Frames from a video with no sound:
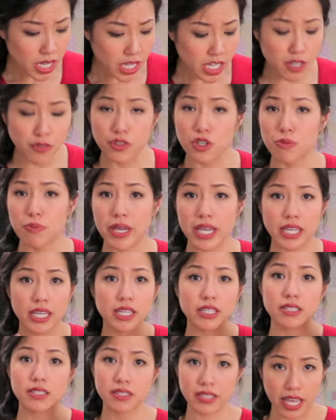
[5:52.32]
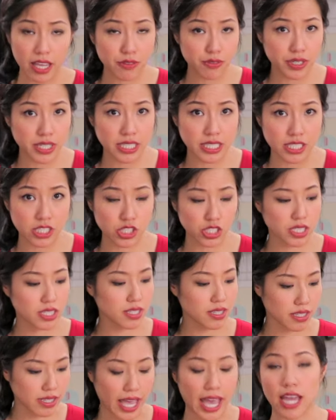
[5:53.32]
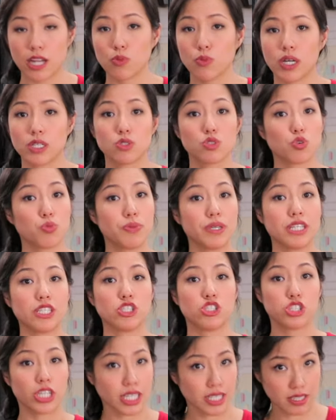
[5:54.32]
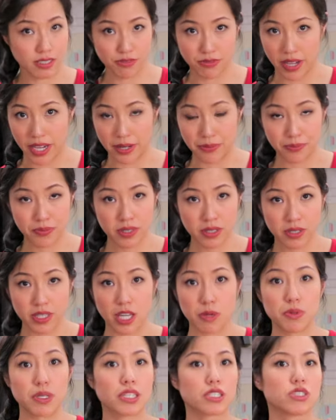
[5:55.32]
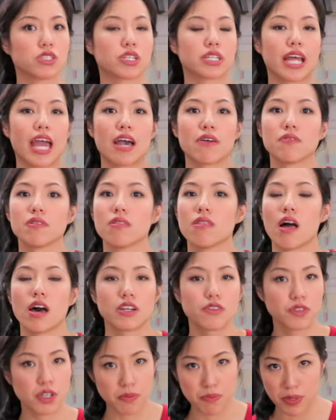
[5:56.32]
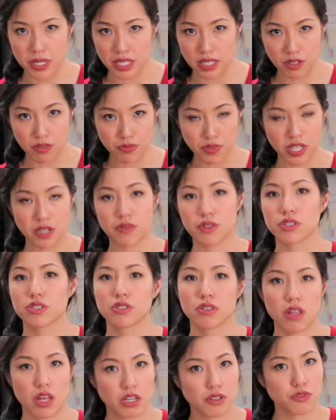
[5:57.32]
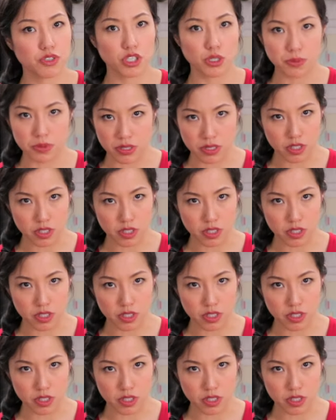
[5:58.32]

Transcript: If you're making savory dishes, the canned ones will be just fine. Okay, because you're gonna have a lot of competing flavors, a lot of herbs